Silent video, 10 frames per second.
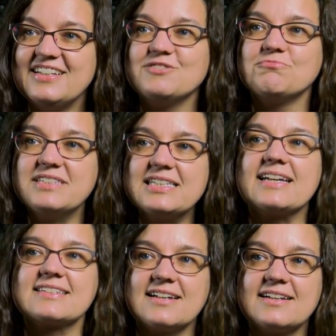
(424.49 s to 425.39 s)
is really
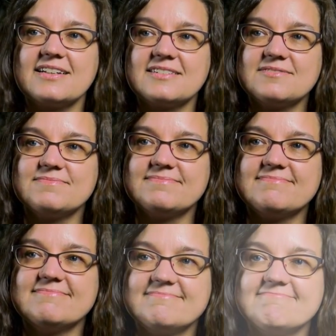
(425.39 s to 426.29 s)
exciting.
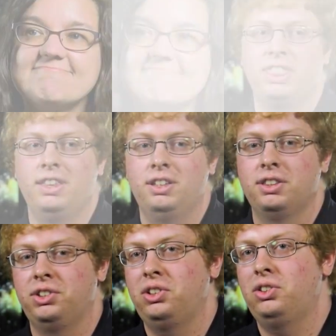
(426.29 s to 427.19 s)

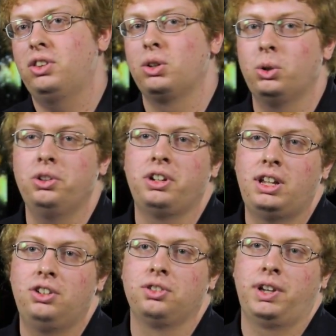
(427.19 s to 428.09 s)
This is the golden
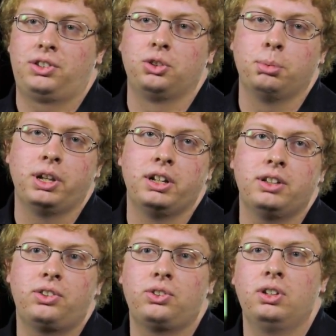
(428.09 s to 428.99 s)
age of
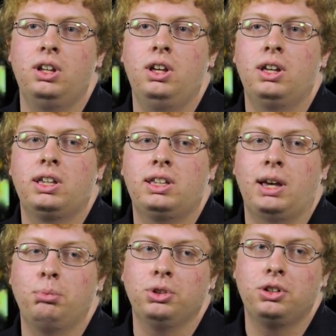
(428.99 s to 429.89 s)
exoplanets.
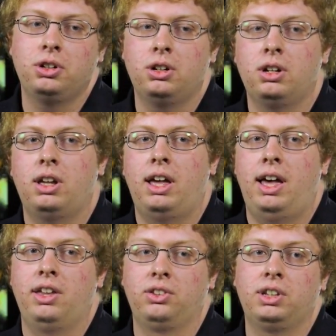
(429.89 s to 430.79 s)
Kepler
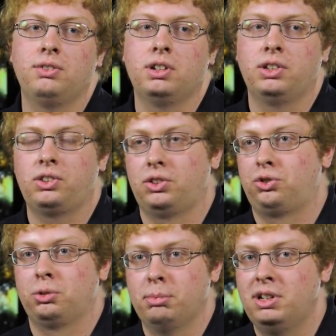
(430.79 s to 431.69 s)
has given us this
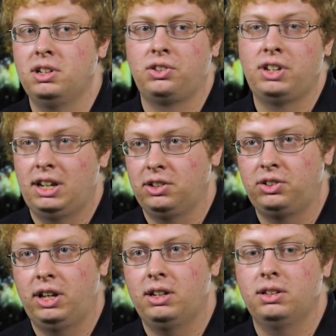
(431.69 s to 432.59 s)
tremendous data
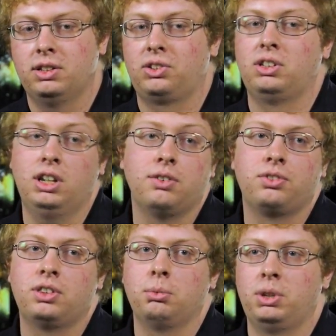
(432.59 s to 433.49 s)
set, this
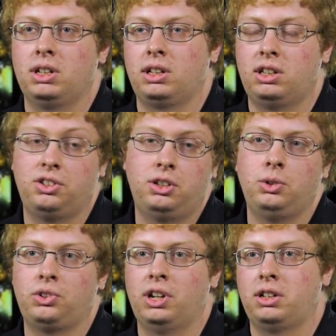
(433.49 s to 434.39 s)
gift that we can
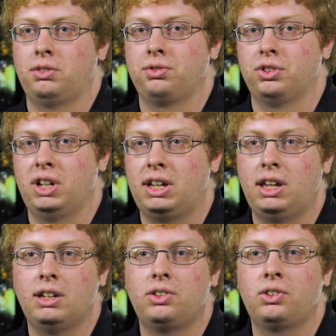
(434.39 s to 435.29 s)
continue studying for
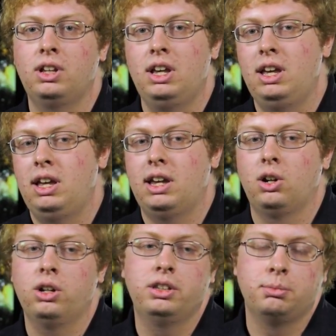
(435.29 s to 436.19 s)
decades. And
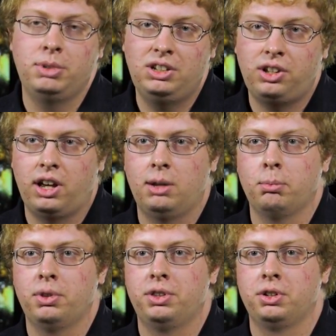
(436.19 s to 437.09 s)
all in the
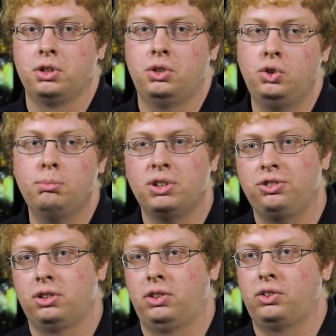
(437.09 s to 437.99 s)
meantime, there are new
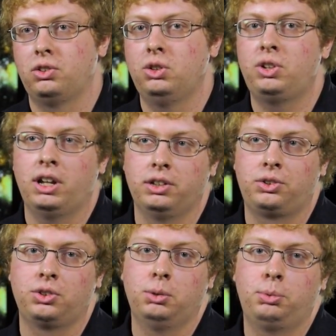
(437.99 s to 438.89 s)
missions, new
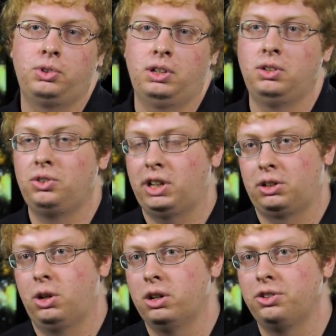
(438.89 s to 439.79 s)
telescopes, and new
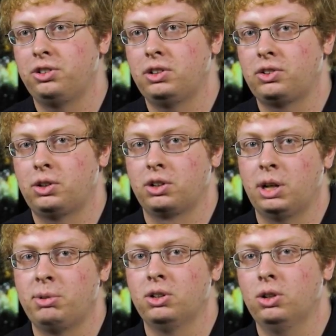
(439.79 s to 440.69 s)
technologies that are
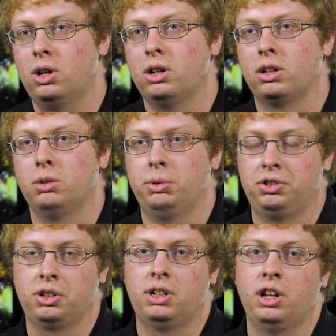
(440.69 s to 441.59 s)
coming along,
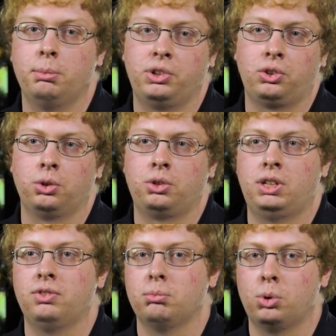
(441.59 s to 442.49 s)
which are going to help us learn
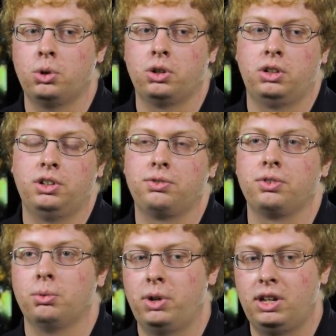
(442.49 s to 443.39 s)
even more in
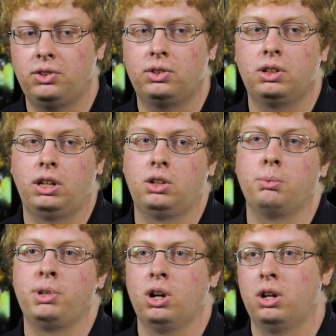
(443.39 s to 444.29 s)
different ways and go
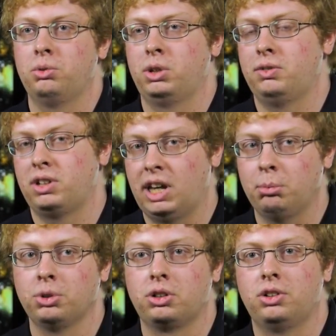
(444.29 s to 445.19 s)
beyond what even
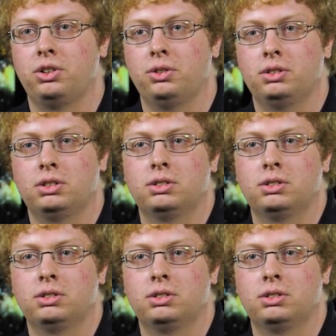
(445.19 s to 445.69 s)
Kepler could do.